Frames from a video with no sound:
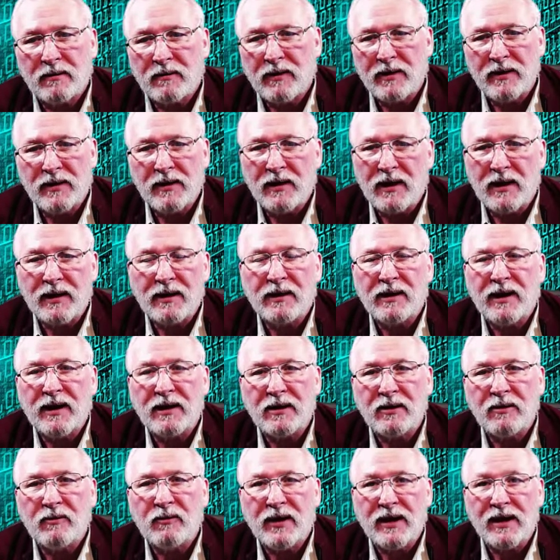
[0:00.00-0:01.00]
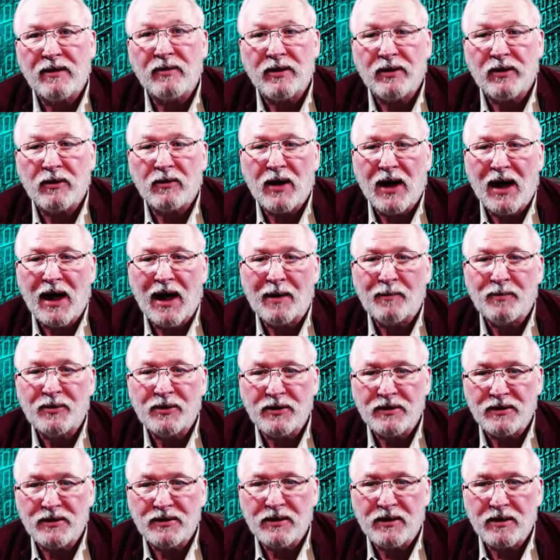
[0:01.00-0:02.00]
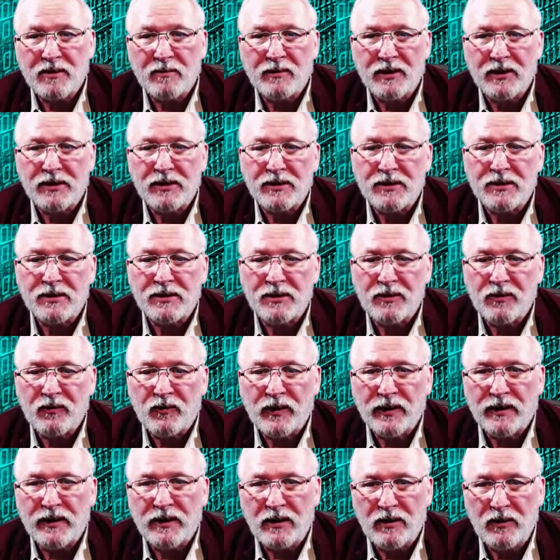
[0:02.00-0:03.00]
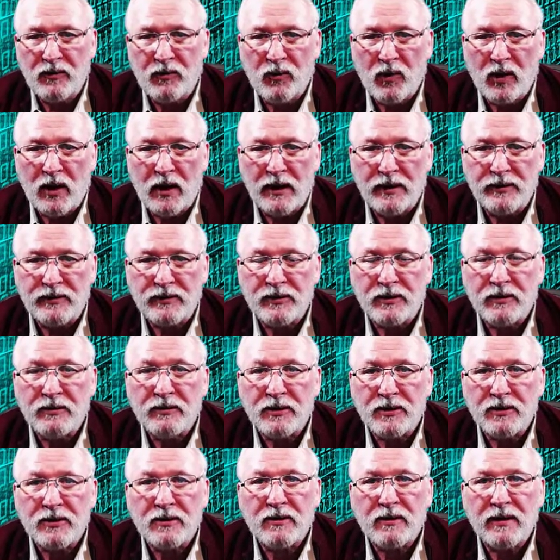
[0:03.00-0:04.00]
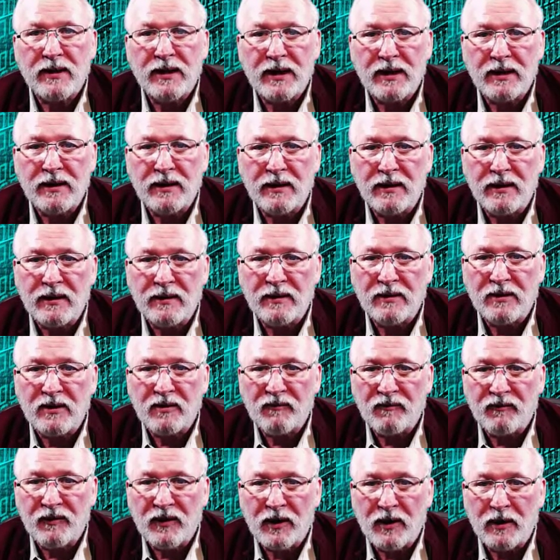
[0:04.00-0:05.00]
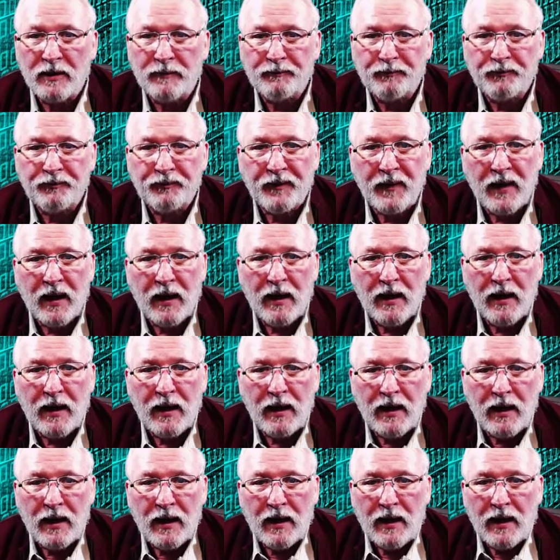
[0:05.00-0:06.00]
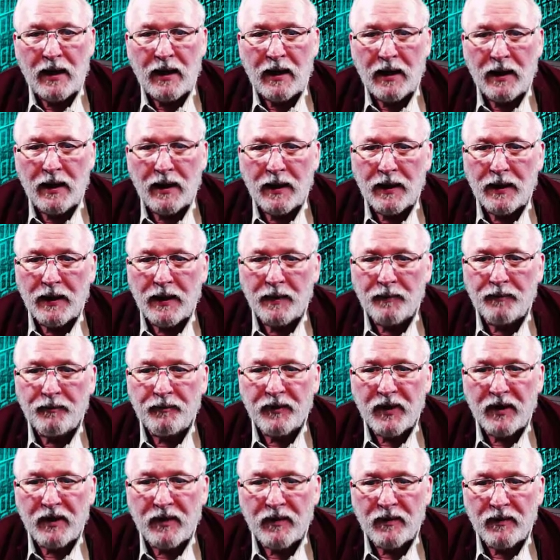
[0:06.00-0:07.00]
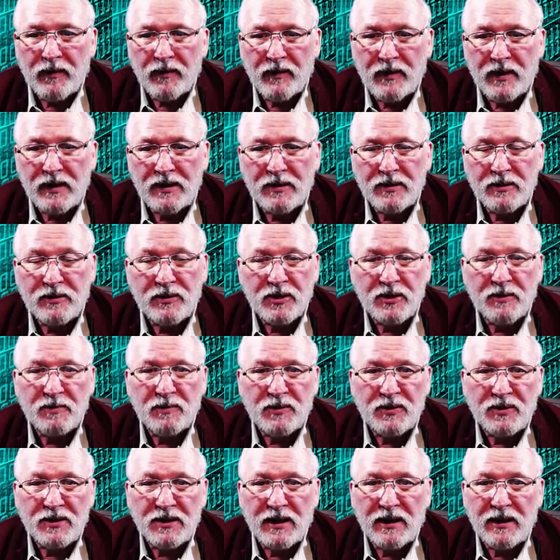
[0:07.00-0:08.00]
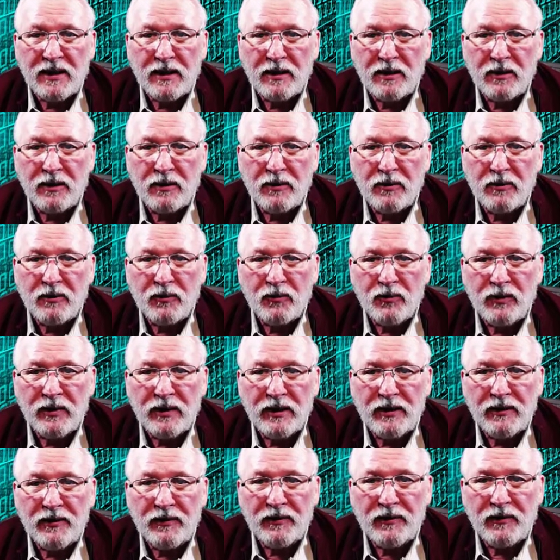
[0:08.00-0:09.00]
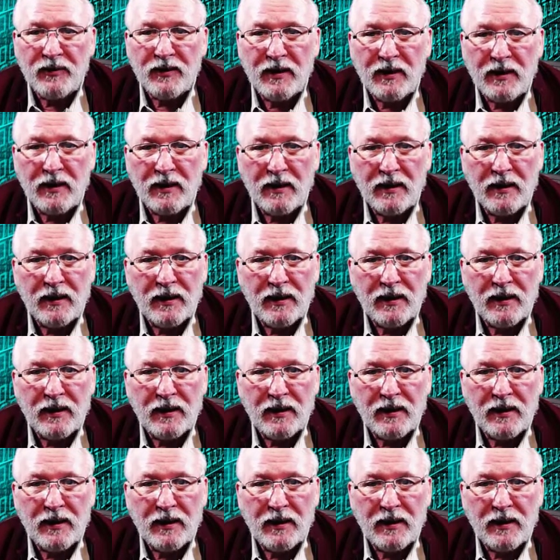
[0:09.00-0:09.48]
like that, you would have other options here, but this is the one that you want, so just go ahead and hit the default. This is just presenting you with the